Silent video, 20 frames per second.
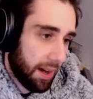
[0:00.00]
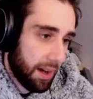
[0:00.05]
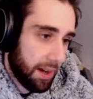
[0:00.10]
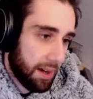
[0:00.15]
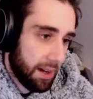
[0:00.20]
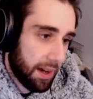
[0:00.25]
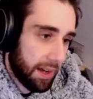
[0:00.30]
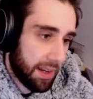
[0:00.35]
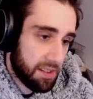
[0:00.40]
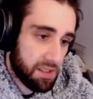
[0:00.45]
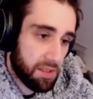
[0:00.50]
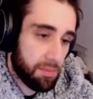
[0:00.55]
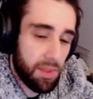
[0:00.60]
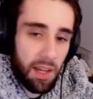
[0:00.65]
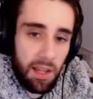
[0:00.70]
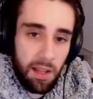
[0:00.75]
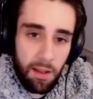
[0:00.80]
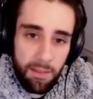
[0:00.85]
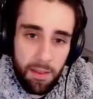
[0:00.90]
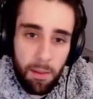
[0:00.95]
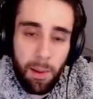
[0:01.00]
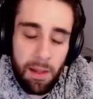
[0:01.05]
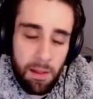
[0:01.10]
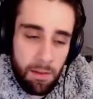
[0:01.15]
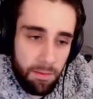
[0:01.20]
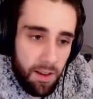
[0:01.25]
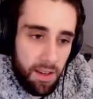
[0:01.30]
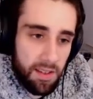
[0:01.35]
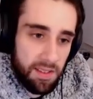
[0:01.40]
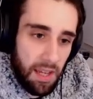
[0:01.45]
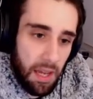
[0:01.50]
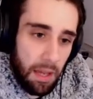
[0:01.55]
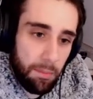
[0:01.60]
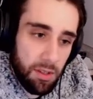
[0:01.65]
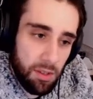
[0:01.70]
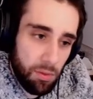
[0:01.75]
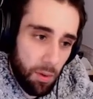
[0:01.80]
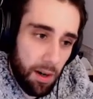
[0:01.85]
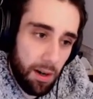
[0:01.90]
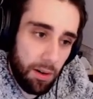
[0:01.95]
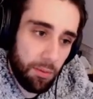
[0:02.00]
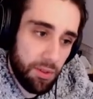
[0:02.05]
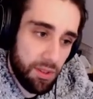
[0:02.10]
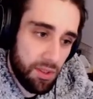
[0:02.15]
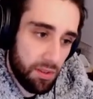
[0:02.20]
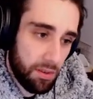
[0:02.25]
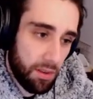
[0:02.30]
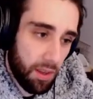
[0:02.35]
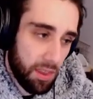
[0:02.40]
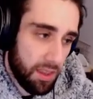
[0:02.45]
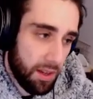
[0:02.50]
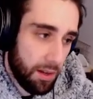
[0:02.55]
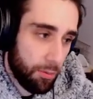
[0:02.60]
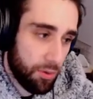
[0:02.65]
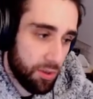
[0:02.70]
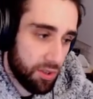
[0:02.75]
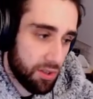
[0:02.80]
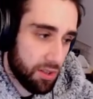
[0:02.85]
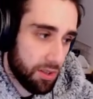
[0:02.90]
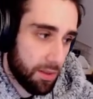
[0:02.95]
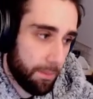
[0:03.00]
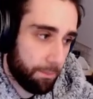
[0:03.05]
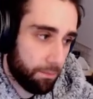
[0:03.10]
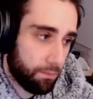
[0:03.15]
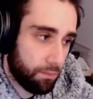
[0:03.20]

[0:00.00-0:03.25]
And it's something I loved about the first game as well, was nothing was...